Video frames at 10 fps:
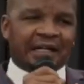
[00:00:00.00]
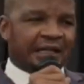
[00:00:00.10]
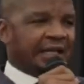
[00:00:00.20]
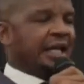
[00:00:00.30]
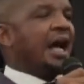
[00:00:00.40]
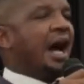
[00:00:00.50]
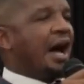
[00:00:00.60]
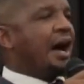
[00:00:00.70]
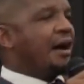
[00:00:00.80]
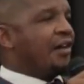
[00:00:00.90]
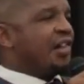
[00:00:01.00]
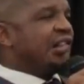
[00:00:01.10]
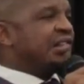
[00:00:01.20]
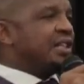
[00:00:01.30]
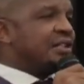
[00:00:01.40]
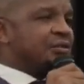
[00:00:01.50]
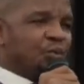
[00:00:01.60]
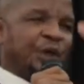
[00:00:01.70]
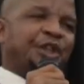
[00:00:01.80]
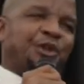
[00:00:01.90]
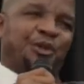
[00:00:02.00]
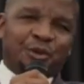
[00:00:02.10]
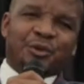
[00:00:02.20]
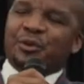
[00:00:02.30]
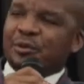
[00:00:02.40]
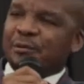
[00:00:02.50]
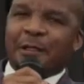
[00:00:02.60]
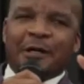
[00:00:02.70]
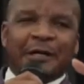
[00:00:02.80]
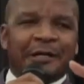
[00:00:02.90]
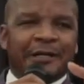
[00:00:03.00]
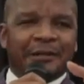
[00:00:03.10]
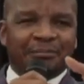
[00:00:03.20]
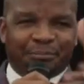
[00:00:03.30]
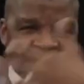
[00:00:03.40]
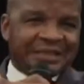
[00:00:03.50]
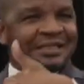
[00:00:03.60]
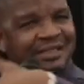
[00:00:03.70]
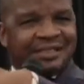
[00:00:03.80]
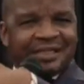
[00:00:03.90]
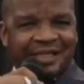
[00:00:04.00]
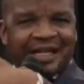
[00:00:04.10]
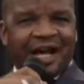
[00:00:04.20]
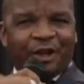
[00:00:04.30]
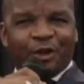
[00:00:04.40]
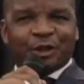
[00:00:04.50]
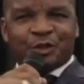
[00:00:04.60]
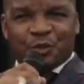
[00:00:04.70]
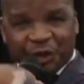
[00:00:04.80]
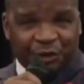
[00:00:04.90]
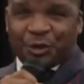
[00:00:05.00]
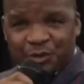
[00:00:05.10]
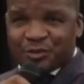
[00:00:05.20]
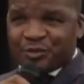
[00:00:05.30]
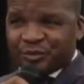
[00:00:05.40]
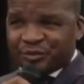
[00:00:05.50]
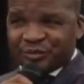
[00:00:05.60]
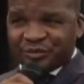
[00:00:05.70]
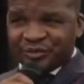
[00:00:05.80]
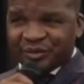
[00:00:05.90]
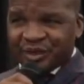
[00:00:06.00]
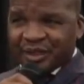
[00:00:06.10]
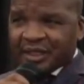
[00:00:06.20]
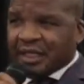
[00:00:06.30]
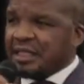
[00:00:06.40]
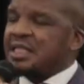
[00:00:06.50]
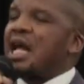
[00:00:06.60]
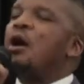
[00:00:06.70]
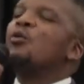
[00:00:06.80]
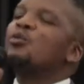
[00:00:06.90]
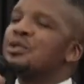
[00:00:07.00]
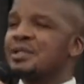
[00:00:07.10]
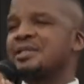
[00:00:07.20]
they are with you, but they are not with you. It sounds